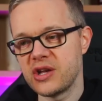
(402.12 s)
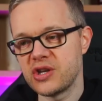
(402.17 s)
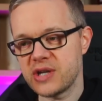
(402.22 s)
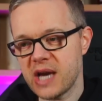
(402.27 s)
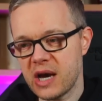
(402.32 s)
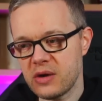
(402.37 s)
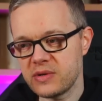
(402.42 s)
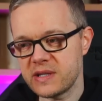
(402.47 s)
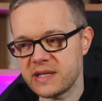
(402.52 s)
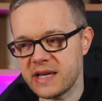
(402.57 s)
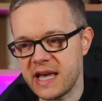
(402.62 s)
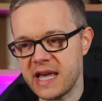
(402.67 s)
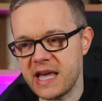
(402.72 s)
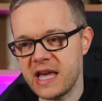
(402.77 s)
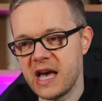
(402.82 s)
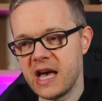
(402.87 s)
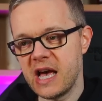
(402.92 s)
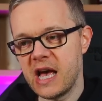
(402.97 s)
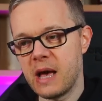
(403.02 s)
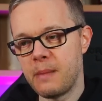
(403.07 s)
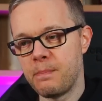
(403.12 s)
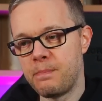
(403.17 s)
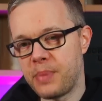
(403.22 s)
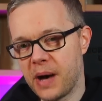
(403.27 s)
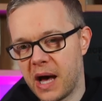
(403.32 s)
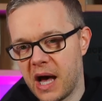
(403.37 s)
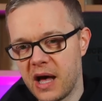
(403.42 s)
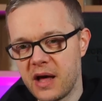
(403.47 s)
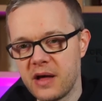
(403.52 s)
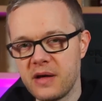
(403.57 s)
Chelsea.
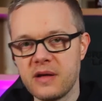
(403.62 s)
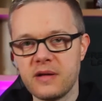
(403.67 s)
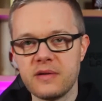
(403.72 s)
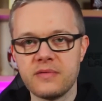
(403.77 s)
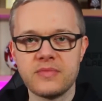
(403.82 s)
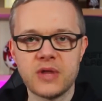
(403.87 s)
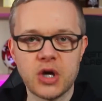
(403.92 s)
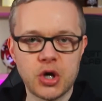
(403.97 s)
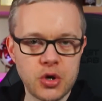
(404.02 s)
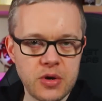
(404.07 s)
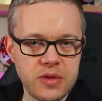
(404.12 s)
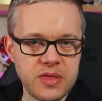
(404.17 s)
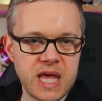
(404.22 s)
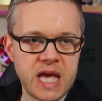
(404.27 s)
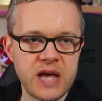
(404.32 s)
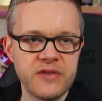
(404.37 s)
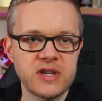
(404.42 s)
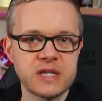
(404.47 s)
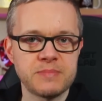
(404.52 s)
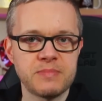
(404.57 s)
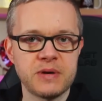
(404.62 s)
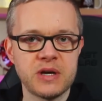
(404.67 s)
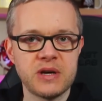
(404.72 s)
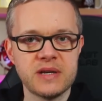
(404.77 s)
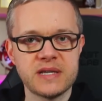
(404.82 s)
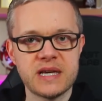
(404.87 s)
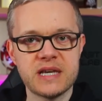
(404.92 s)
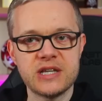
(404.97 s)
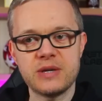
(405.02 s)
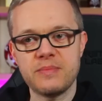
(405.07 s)
But the good thing for
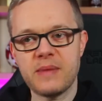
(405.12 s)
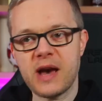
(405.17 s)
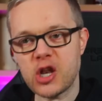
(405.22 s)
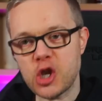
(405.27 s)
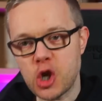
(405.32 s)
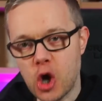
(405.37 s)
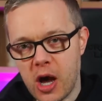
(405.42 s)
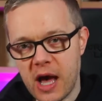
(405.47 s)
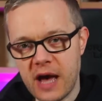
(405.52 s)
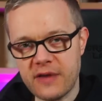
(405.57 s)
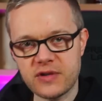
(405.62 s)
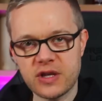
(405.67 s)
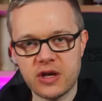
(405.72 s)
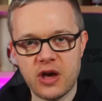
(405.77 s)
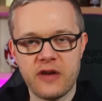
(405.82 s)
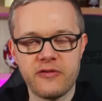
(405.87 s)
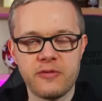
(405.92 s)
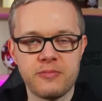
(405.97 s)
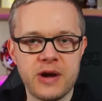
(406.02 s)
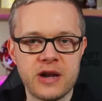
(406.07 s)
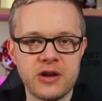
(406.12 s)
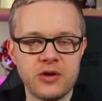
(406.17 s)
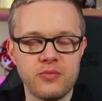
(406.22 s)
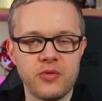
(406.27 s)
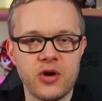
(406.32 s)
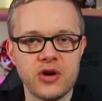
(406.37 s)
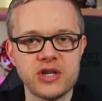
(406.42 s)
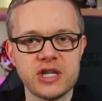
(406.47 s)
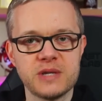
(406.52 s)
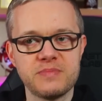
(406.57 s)
Spurs is you might not have to go for Brendan
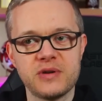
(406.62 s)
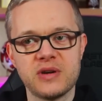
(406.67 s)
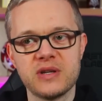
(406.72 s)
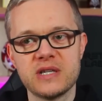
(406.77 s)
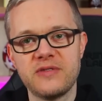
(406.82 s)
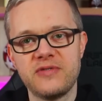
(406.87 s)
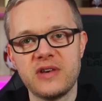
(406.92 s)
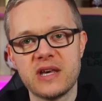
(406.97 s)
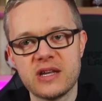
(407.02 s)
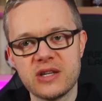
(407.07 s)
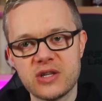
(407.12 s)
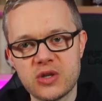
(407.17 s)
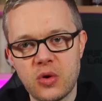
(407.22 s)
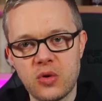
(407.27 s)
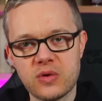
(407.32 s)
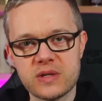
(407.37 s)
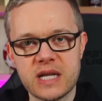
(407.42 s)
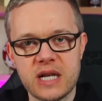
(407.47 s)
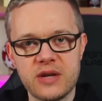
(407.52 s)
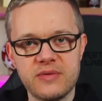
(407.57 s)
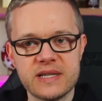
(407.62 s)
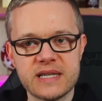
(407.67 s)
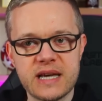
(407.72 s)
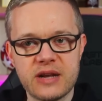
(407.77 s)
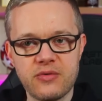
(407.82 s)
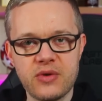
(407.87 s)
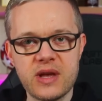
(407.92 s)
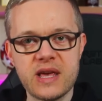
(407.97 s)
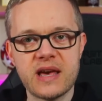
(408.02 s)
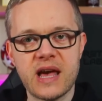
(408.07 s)
Rodgers because if you can talk to Luis
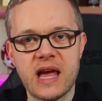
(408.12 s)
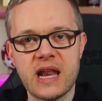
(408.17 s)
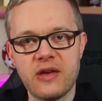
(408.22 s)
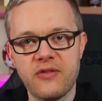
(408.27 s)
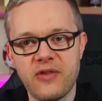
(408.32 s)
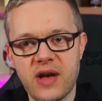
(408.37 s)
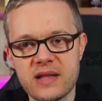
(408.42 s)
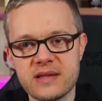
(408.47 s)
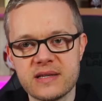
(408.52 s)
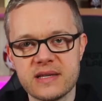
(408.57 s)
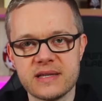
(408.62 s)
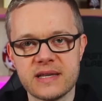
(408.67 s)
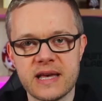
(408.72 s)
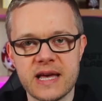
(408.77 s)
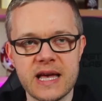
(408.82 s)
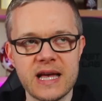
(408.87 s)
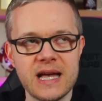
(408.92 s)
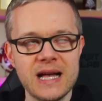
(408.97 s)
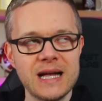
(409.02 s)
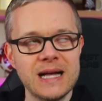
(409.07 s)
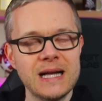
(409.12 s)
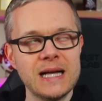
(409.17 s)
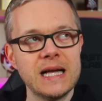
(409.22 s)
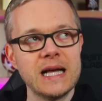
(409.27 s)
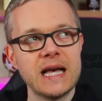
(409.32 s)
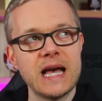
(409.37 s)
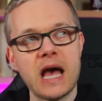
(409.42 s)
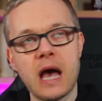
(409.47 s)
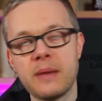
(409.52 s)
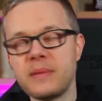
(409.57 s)
Enrique and he fancies it,
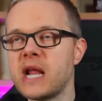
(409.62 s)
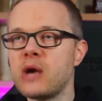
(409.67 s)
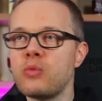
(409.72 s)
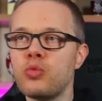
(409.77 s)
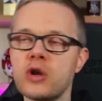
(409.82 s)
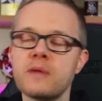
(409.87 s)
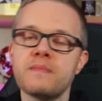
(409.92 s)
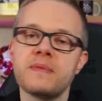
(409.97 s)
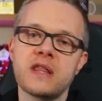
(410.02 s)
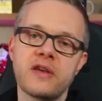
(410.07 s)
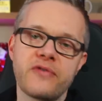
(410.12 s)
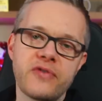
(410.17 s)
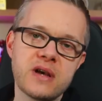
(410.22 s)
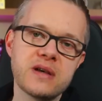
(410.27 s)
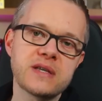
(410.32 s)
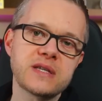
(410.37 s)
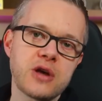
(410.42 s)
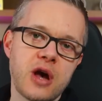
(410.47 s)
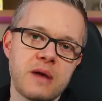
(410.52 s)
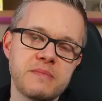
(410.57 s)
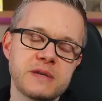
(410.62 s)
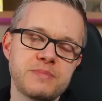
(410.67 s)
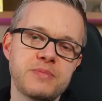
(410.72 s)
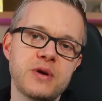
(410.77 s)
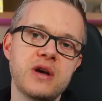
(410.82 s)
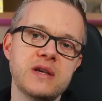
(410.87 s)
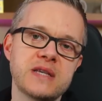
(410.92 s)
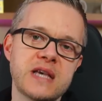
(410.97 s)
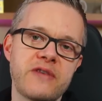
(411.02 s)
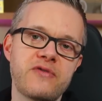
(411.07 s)
I mean, it wouldn't be the first time
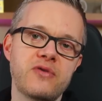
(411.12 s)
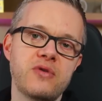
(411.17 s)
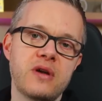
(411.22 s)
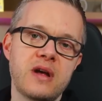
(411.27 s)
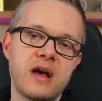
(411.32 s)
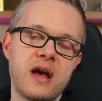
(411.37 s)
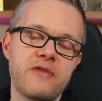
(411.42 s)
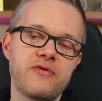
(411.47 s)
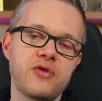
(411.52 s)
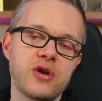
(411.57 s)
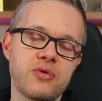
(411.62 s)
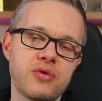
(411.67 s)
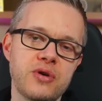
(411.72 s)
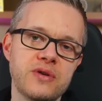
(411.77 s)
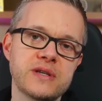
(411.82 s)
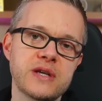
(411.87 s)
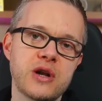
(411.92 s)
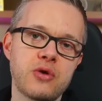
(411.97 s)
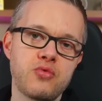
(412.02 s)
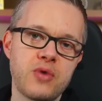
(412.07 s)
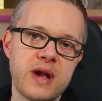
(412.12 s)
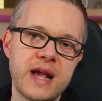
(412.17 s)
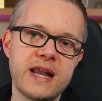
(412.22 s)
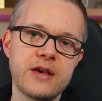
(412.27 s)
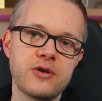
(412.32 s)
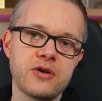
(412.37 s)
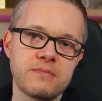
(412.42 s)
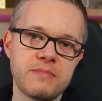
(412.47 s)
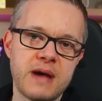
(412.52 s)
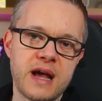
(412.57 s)
Spurs have recruited a really
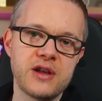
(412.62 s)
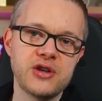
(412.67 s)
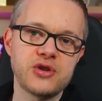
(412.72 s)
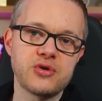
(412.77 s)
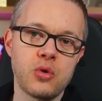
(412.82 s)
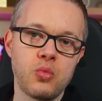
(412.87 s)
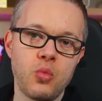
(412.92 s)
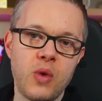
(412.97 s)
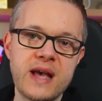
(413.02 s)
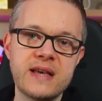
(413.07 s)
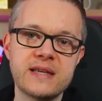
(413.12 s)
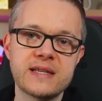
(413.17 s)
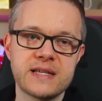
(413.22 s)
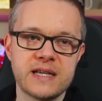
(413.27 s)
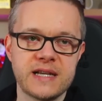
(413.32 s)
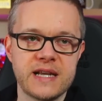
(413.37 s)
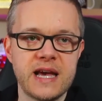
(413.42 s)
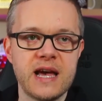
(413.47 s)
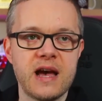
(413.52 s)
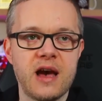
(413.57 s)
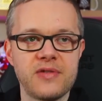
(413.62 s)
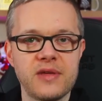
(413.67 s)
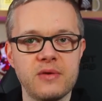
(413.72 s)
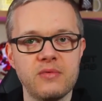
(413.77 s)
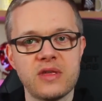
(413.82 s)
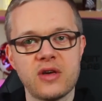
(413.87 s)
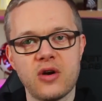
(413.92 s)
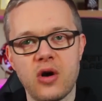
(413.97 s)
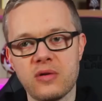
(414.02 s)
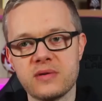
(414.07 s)
good manager and wasted it. I think
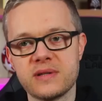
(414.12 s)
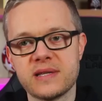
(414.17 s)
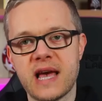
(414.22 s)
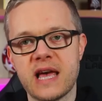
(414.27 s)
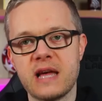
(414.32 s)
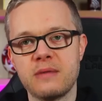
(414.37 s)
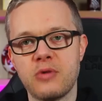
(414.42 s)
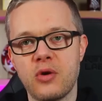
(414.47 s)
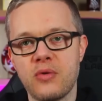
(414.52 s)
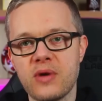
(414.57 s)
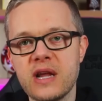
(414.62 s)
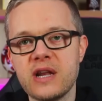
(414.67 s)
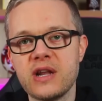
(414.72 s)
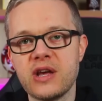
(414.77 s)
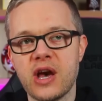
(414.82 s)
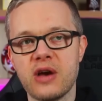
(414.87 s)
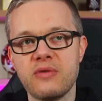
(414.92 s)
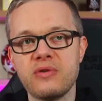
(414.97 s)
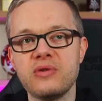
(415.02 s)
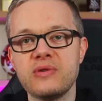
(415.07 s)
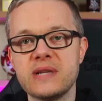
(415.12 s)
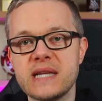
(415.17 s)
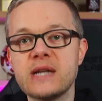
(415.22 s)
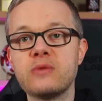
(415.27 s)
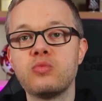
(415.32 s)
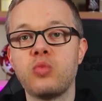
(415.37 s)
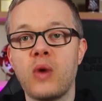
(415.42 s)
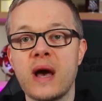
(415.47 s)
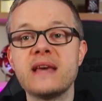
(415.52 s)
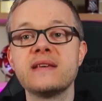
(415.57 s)
with Conte and Mourinho, you
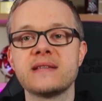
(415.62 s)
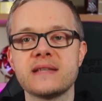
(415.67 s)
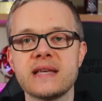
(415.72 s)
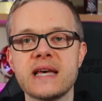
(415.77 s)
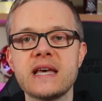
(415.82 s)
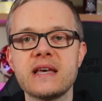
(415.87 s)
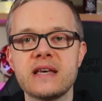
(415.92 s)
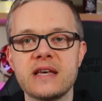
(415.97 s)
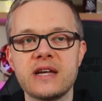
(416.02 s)
did waste it.